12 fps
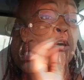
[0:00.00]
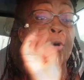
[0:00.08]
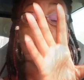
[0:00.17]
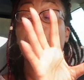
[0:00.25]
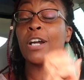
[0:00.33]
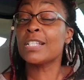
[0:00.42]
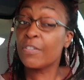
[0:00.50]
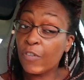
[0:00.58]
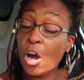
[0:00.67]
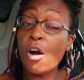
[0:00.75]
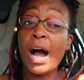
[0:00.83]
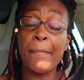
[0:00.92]
Well, first of
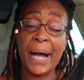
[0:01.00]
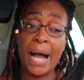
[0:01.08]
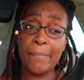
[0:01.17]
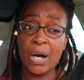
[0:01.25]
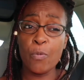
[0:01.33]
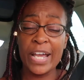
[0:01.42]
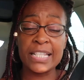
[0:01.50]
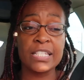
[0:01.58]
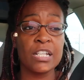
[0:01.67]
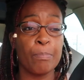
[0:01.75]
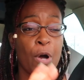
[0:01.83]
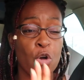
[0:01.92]
all, I'm on my way
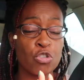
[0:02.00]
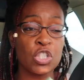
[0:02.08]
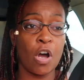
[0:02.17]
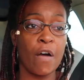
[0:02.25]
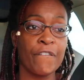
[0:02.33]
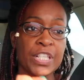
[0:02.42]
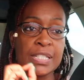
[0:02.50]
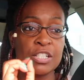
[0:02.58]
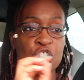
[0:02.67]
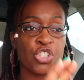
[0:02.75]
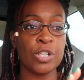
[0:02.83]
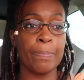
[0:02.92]
to the post office
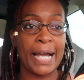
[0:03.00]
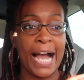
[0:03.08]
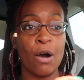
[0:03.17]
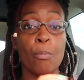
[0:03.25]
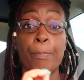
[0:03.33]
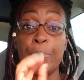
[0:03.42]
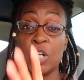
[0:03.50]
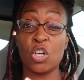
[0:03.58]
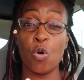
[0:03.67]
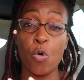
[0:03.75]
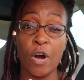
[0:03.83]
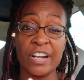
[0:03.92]
to ship out book
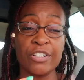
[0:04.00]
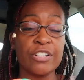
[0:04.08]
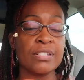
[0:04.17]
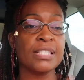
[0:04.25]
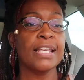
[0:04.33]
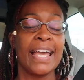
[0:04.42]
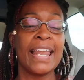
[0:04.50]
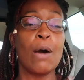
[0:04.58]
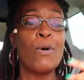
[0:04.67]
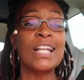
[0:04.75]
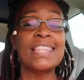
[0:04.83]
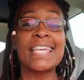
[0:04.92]
orders, and I
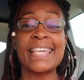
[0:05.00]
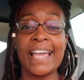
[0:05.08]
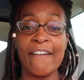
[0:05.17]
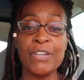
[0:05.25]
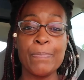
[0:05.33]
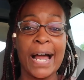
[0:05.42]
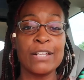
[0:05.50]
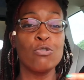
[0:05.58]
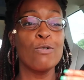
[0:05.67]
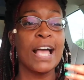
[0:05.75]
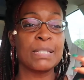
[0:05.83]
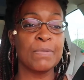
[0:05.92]
want to thank everybody
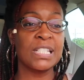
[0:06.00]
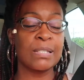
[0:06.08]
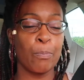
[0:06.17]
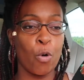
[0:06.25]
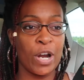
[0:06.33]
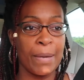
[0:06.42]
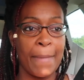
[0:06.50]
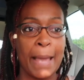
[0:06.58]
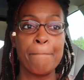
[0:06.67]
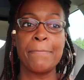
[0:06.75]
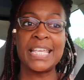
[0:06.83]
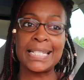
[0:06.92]
who has been supporting
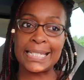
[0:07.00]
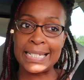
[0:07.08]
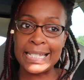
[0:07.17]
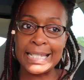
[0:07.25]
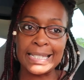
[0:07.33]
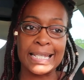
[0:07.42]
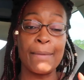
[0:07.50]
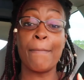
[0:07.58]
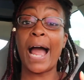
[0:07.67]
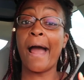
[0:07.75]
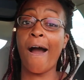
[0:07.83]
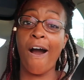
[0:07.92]
my business and
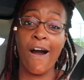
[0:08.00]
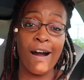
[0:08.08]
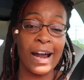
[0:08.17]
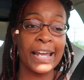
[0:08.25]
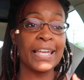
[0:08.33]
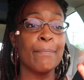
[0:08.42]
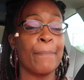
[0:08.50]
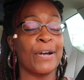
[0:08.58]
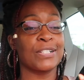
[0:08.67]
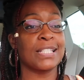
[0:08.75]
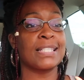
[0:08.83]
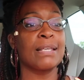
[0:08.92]
my art and
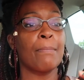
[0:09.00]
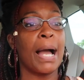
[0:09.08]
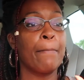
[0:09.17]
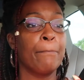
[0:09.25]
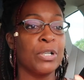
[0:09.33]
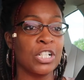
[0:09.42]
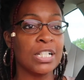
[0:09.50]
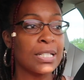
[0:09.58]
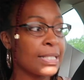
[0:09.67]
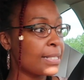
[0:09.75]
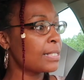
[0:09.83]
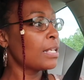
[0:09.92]
purchasing my
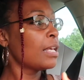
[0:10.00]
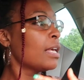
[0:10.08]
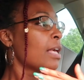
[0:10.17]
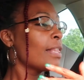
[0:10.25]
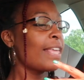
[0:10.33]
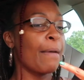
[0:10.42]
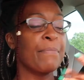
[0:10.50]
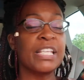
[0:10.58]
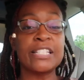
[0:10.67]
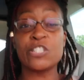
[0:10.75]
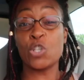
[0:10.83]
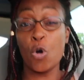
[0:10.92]
books. That
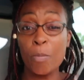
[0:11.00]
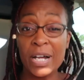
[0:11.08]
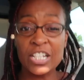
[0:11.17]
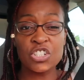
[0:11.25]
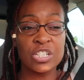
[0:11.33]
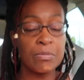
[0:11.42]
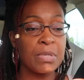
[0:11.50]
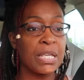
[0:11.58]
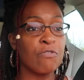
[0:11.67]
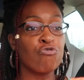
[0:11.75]
means so much to me.